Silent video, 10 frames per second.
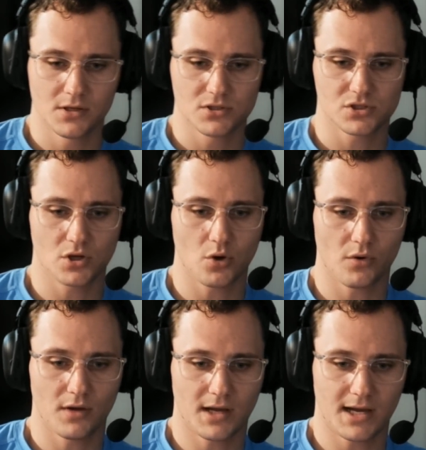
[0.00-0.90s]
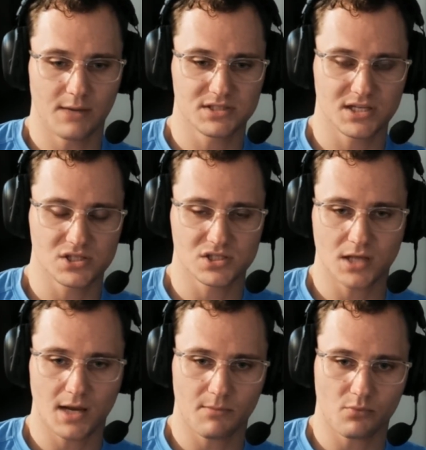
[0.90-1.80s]
So I would say
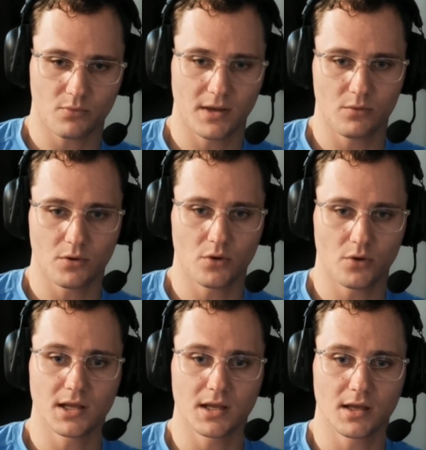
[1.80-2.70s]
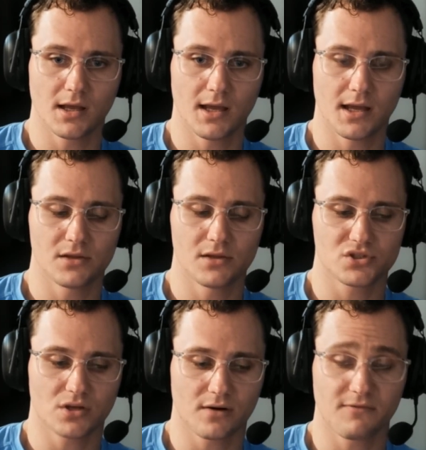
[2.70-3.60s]
stop railroading and
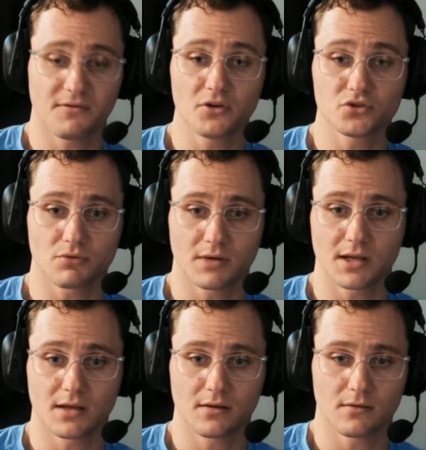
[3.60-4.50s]
start filtering.